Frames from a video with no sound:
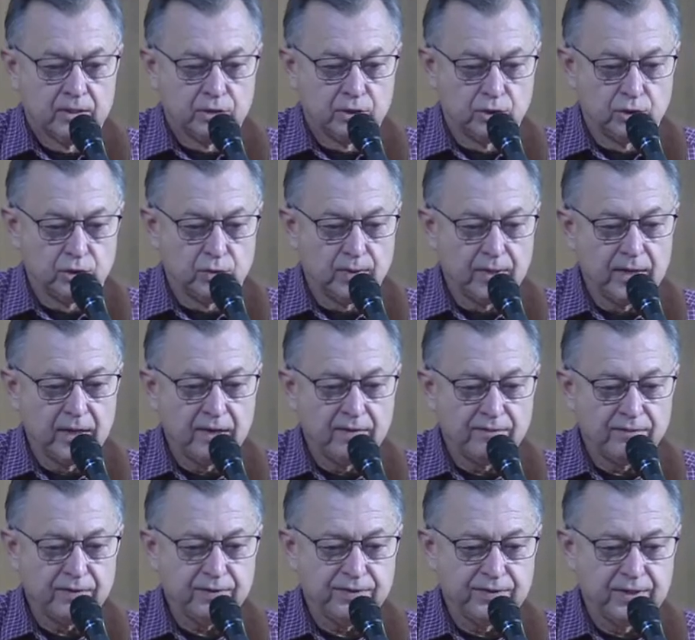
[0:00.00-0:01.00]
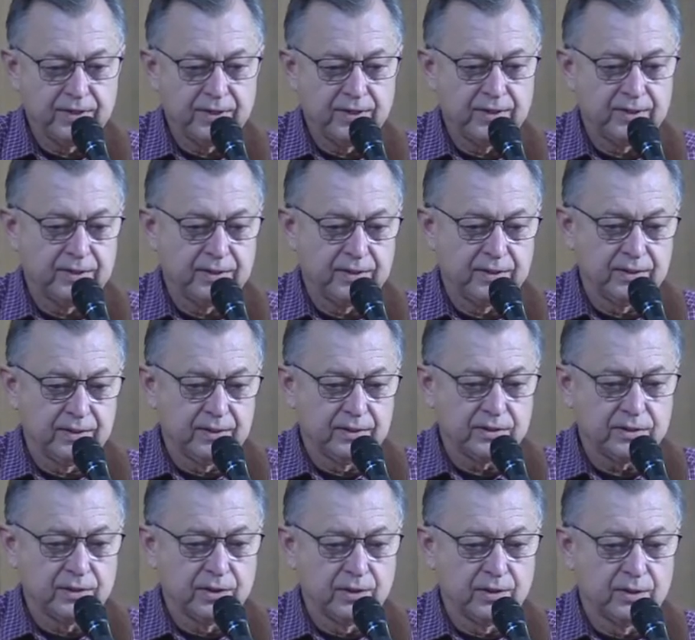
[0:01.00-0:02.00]
To
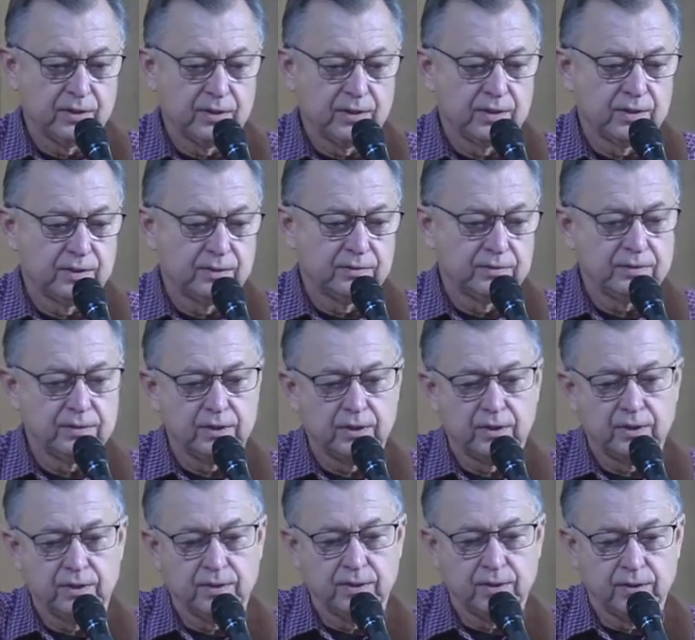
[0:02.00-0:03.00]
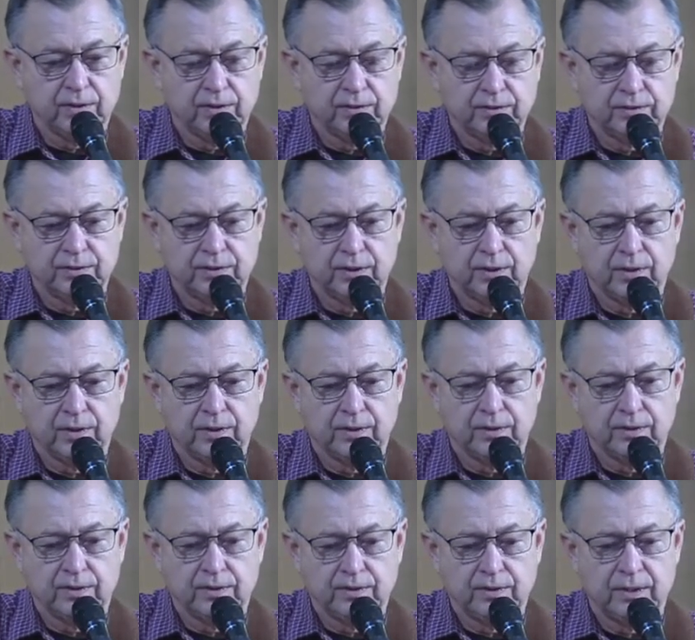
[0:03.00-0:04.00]
everything turn, turn,
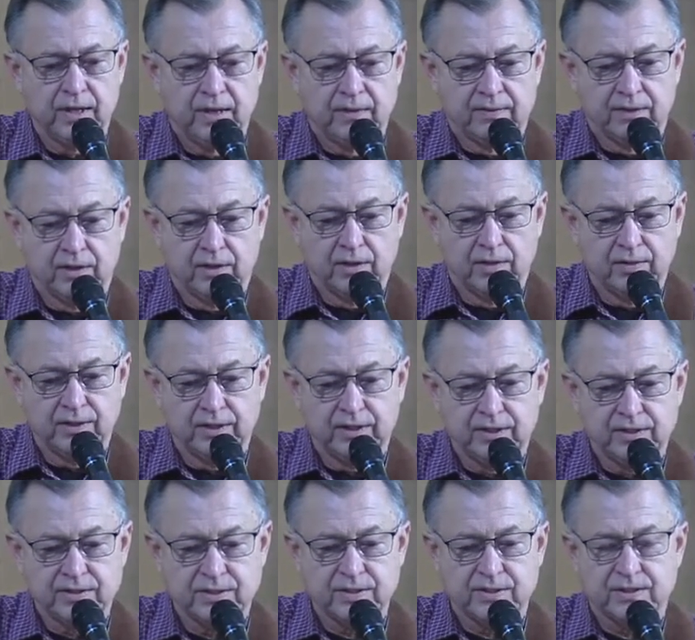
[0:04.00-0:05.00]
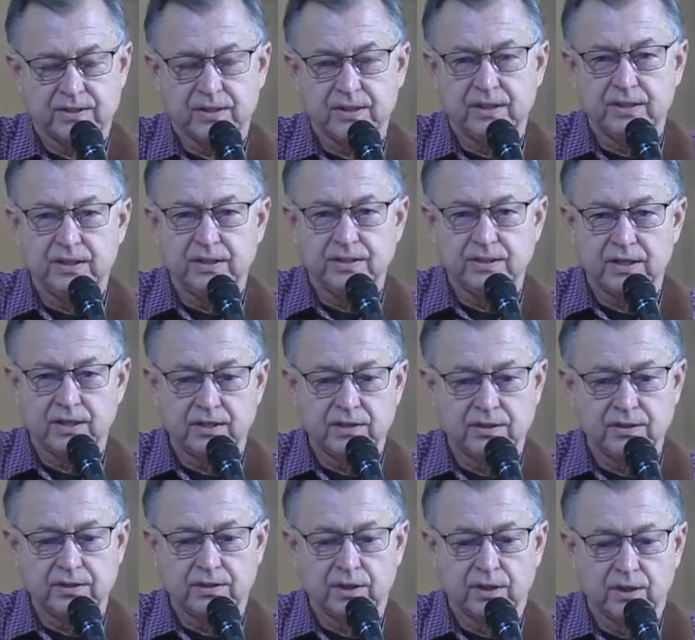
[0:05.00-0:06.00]
turn. There is a
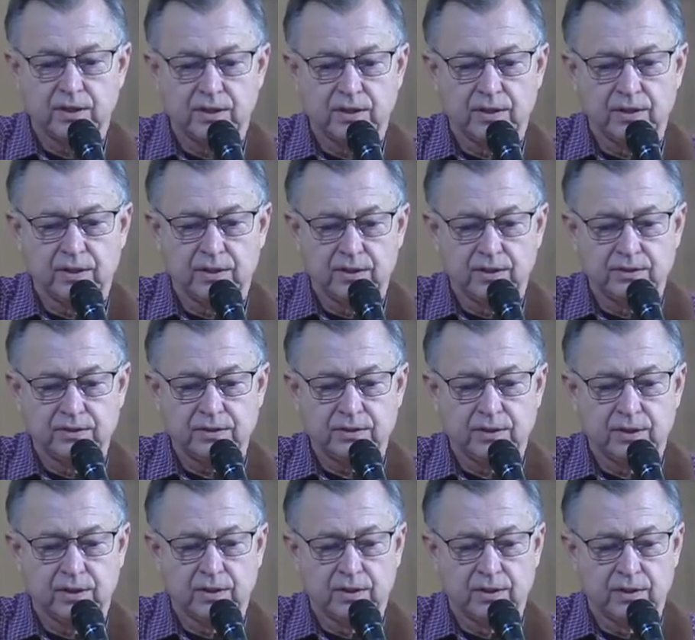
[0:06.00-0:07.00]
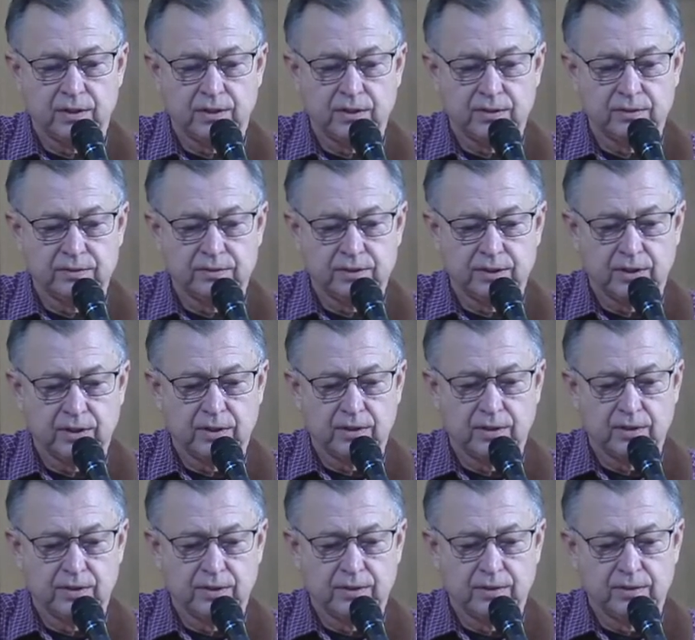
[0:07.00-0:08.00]
season, turn, turn,
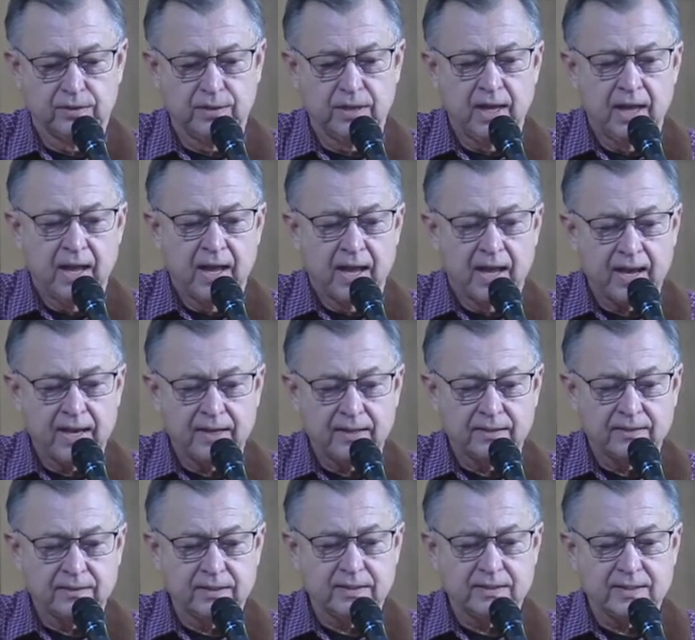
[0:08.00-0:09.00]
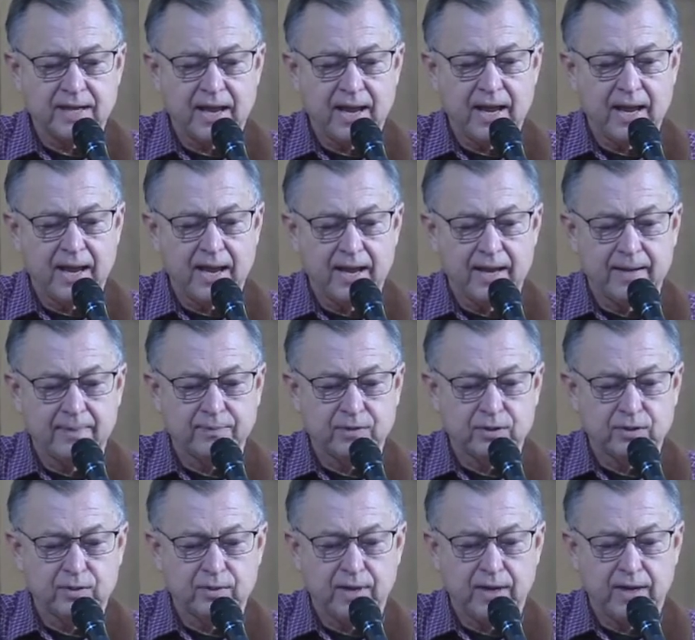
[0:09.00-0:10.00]
turn. And a time
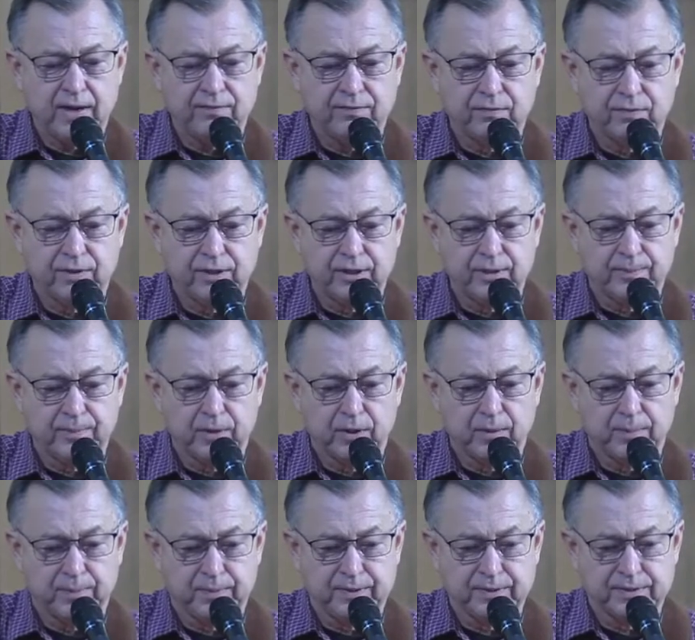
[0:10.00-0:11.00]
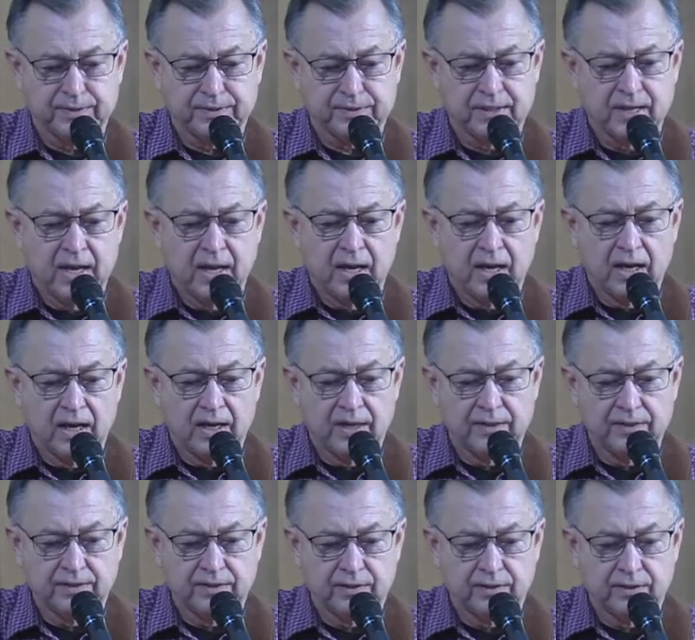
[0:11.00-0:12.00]
to every purpose
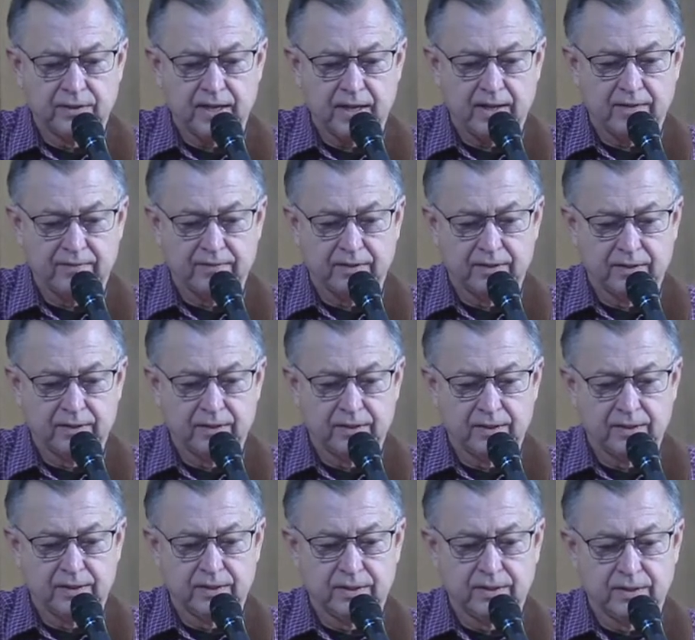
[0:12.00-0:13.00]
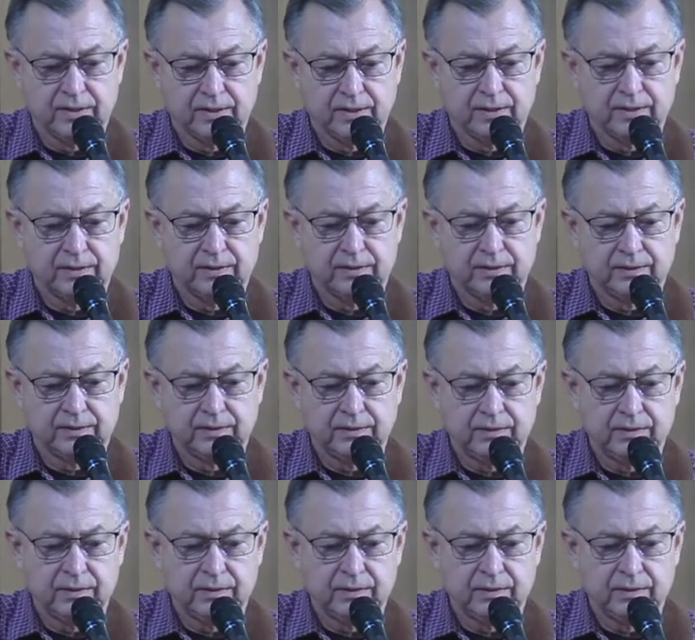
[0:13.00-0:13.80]
under heaven.